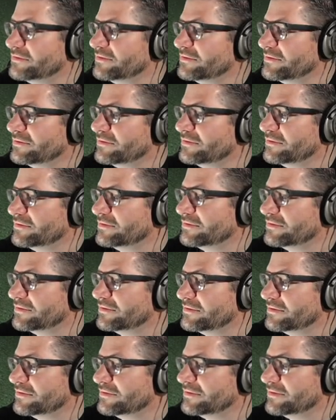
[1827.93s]

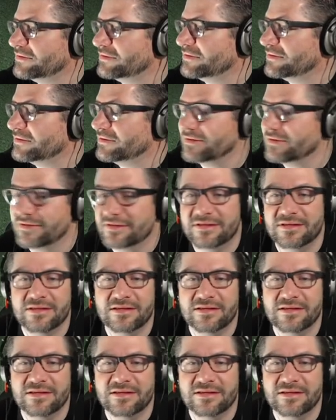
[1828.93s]
[no speech]